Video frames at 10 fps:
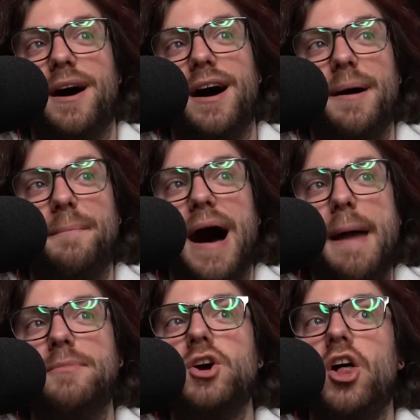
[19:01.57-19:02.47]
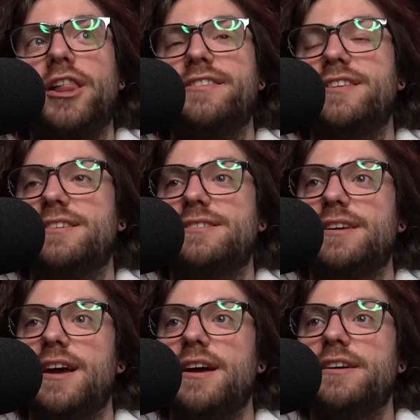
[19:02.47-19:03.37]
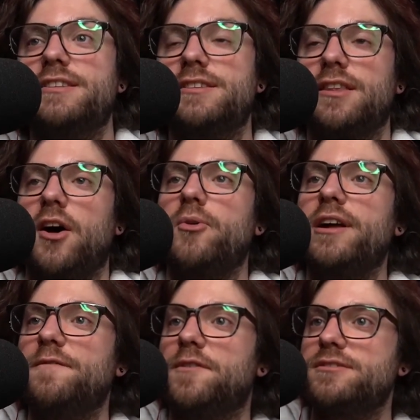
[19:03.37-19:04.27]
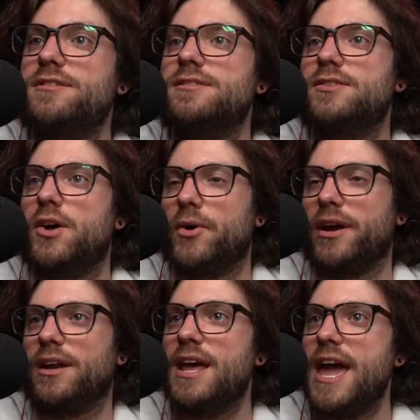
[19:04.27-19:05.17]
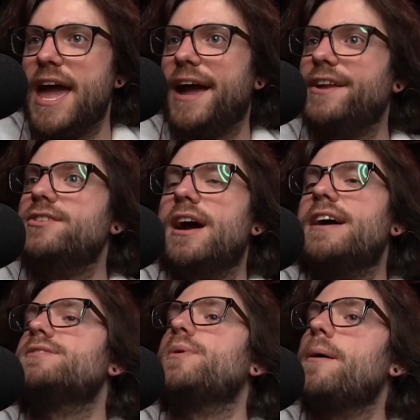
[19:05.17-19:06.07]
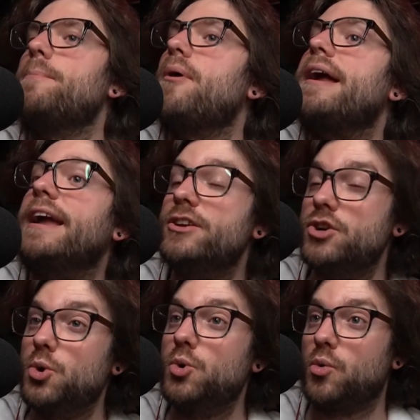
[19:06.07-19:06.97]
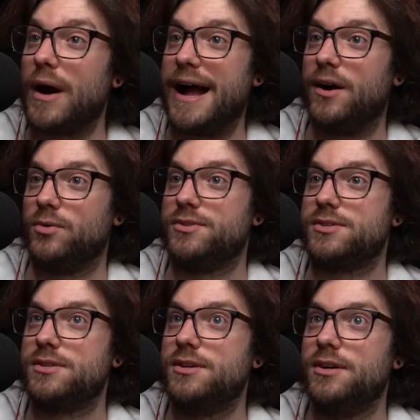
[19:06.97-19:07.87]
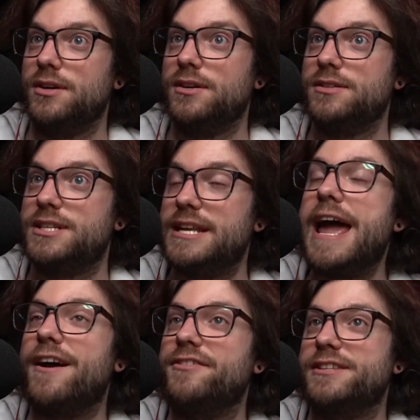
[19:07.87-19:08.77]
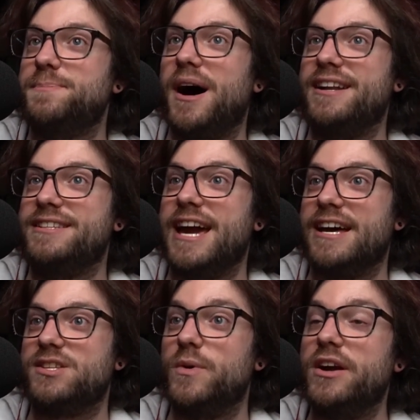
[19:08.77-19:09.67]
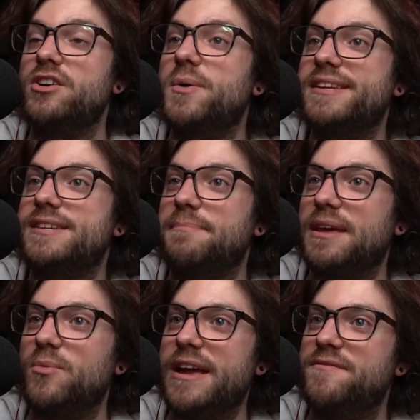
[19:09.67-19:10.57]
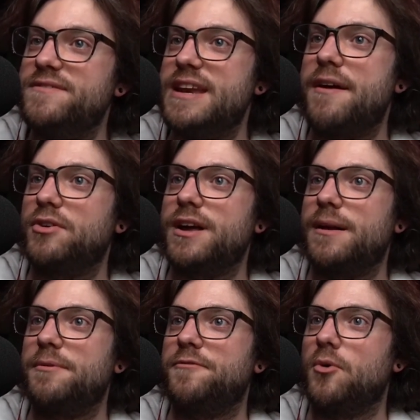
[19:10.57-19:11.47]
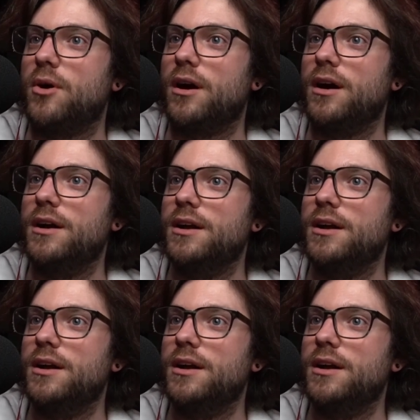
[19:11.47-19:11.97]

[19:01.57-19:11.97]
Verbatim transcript: I'm calling this slogan versus slogan, and you guys, we are breaking new grounds today on this podcast. We are doing something we have never done before.